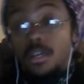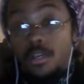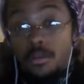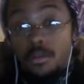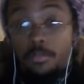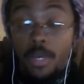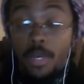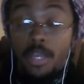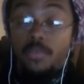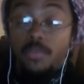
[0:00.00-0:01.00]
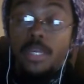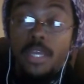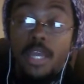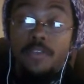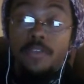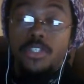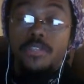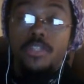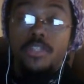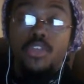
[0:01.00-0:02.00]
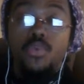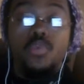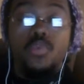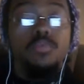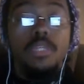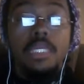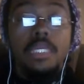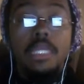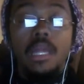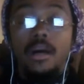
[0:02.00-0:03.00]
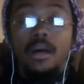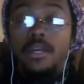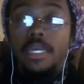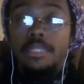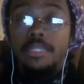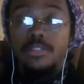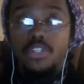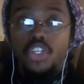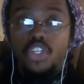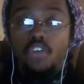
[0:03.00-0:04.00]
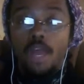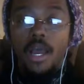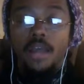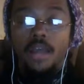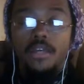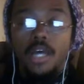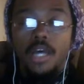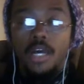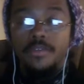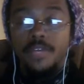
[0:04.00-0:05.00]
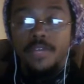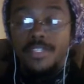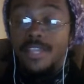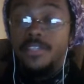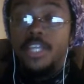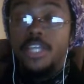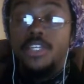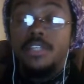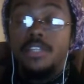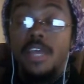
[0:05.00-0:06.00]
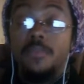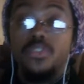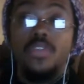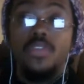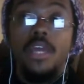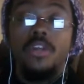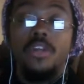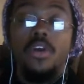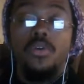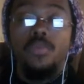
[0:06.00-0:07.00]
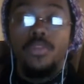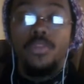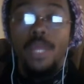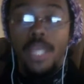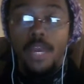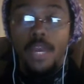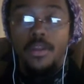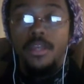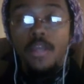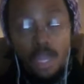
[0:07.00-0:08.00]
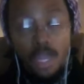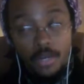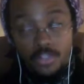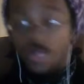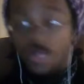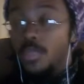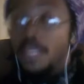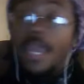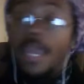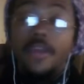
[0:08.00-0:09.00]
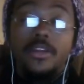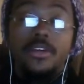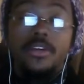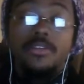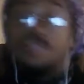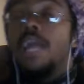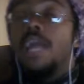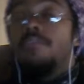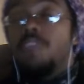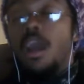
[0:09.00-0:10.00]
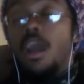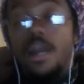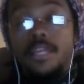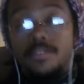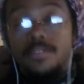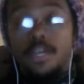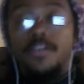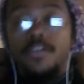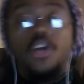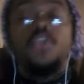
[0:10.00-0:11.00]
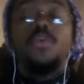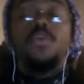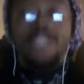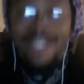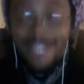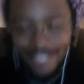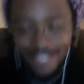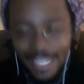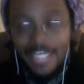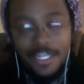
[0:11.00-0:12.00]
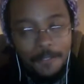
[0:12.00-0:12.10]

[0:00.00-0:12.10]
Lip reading: But we then have to just sit through the longest charade of assassination attempts to then go with a red herring to the characters, not the audience, of who done did it.